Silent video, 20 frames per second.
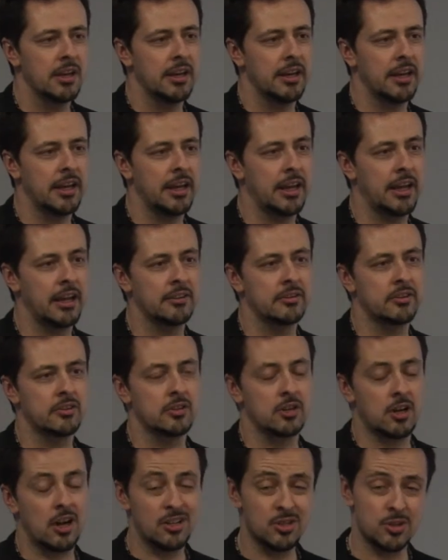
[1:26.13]
And
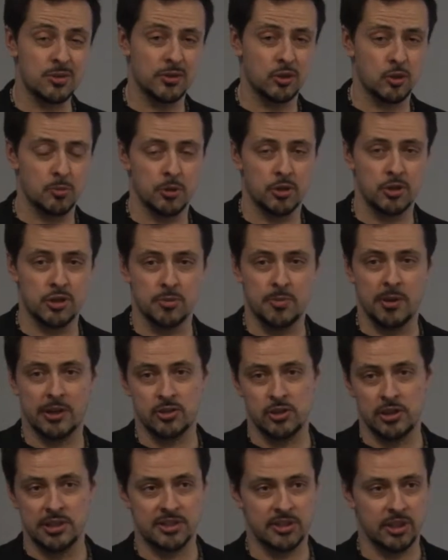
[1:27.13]
the culture of entrepreneurship actually